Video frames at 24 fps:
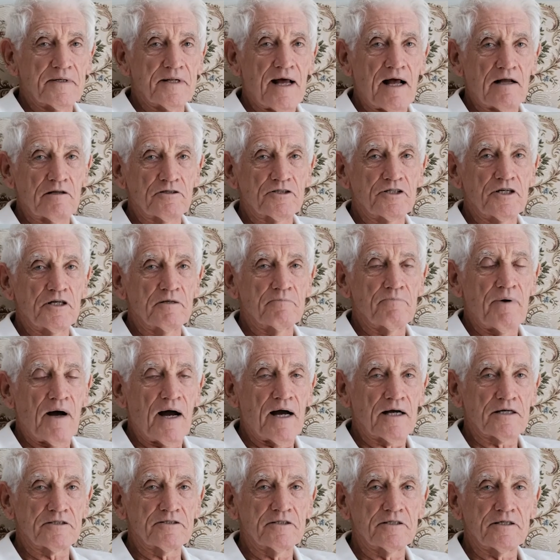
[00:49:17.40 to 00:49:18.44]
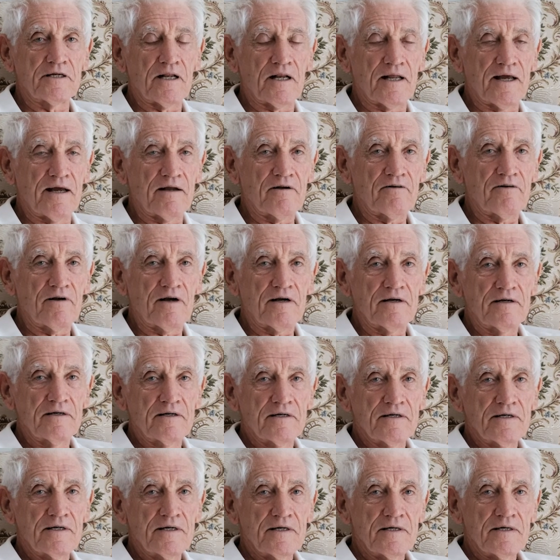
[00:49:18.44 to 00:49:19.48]
Halcyon Parks in Caloundra,
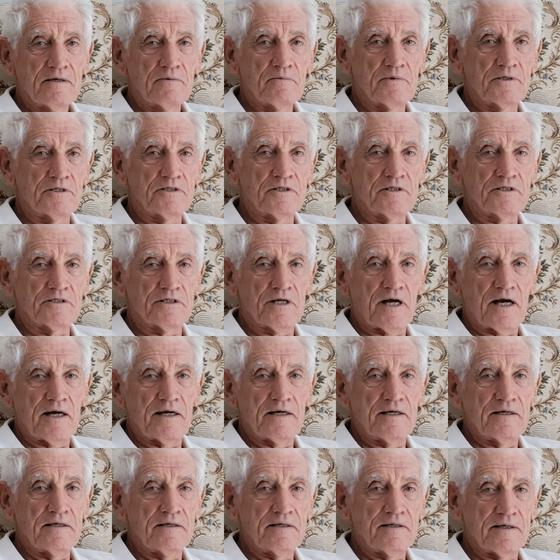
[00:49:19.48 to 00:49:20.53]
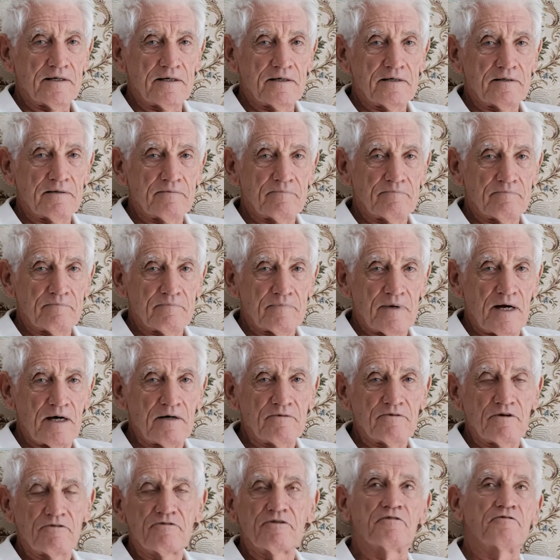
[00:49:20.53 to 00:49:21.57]
which is a
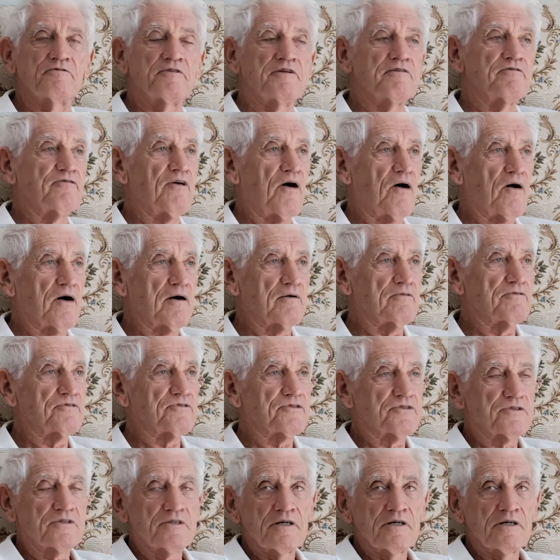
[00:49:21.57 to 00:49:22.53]
over 55s